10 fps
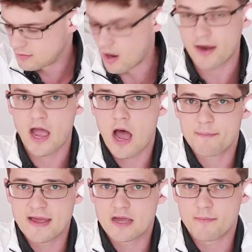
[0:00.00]
I
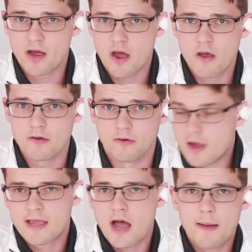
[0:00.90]
can't make it my own.
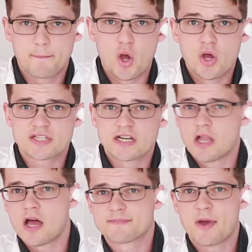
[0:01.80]
I can't
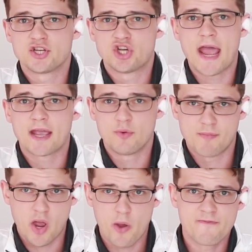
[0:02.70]
personalize my jacket with
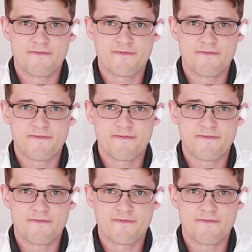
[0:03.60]
my own